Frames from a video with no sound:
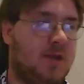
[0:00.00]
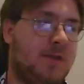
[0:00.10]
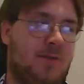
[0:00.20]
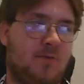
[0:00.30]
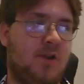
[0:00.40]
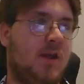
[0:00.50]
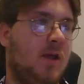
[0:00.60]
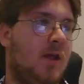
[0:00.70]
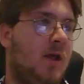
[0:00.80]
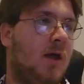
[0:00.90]
3.
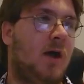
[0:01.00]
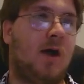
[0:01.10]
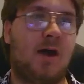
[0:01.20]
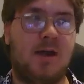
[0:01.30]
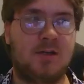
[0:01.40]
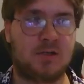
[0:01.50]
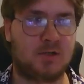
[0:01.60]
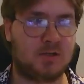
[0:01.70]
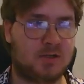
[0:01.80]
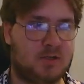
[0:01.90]
I
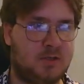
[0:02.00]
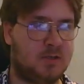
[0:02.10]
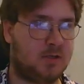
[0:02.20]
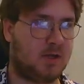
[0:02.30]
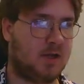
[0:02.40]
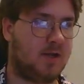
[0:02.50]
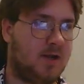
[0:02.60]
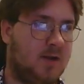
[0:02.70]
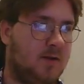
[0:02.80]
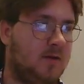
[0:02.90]
chose to cut
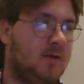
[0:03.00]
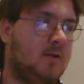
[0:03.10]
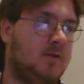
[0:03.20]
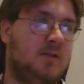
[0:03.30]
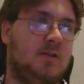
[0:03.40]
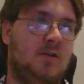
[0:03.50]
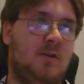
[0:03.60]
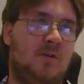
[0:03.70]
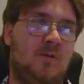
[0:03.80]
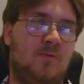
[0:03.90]
down because you
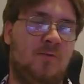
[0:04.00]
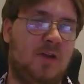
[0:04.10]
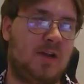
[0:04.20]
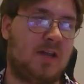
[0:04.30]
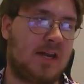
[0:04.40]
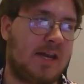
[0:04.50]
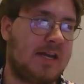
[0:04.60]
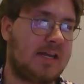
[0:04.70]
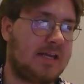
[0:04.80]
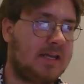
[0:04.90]
don't really
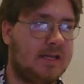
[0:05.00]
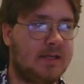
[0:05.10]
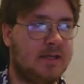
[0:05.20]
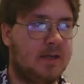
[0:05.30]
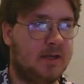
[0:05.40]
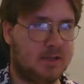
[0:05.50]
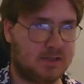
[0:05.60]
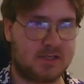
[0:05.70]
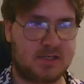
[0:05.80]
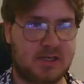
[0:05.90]
need to
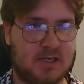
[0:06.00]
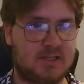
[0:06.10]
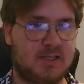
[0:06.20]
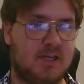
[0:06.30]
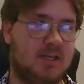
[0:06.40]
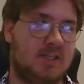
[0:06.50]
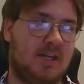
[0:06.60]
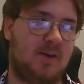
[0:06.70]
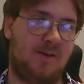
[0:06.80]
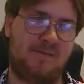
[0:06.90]
see extenders
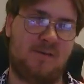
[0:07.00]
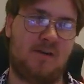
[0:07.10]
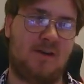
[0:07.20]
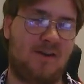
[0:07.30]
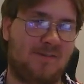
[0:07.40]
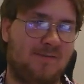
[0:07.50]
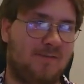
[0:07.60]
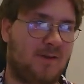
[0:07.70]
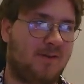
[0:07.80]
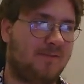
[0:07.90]
that often,
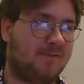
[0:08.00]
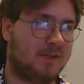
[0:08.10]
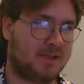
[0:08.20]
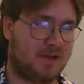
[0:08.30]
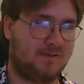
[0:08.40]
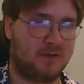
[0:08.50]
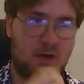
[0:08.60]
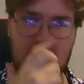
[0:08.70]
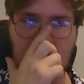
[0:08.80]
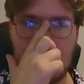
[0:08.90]
I've discovered.
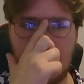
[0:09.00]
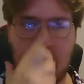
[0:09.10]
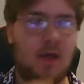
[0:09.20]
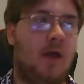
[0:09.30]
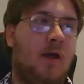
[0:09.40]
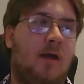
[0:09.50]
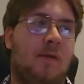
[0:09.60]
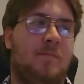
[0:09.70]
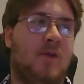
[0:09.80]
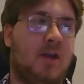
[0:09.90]

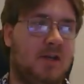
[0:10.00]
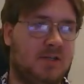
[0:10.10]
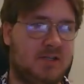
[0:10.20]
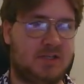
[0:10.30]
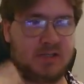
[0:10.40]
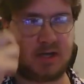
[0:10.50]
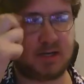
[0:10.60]
And I just decided